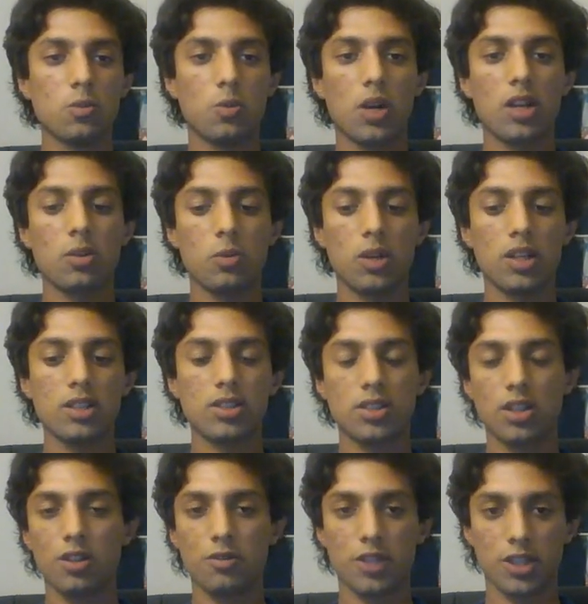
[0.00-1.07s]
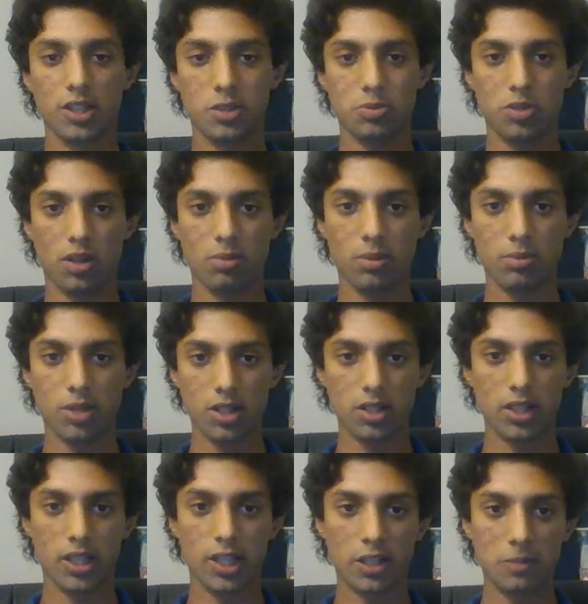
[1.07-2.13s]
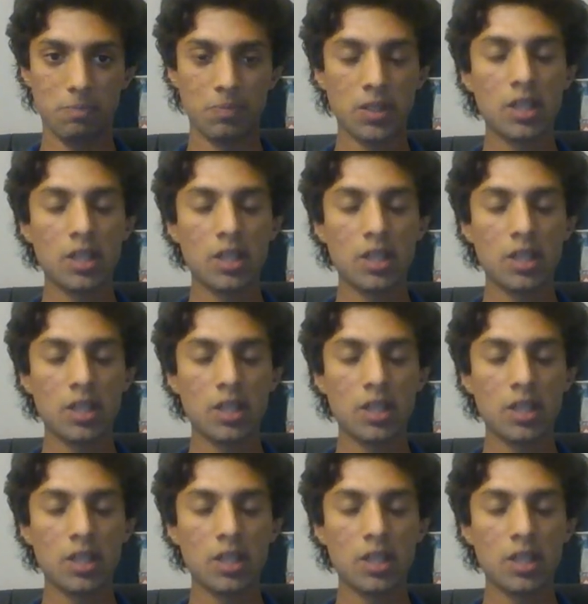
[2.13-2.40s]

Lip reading: what was solving this problem earlier.